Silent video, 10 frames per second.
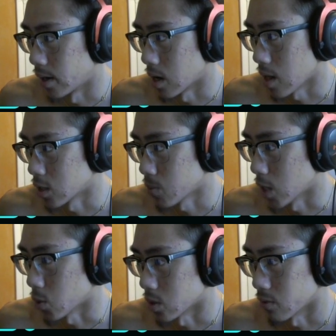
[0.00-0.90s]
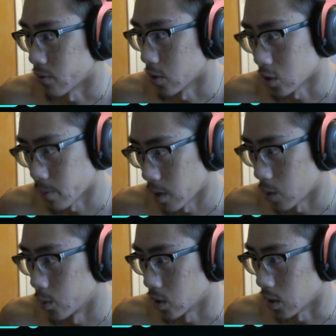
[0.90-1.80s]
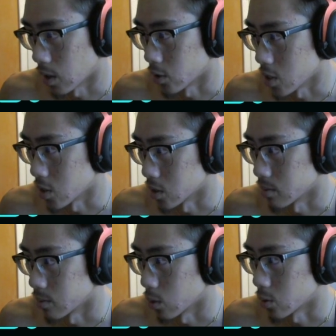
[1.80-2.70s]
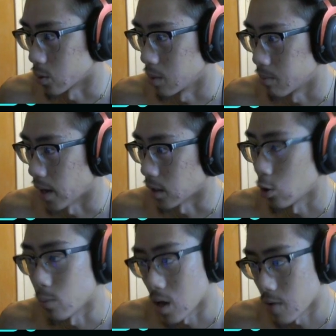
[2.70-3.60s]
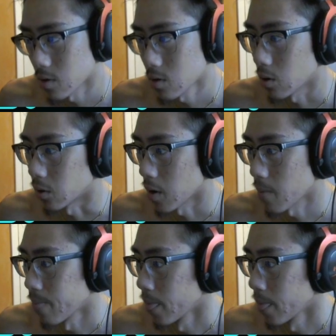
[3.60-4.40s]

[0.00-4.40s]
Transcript: our last patch was the first experiment in seeing how changes in rewards would impact queue behavior. Okay.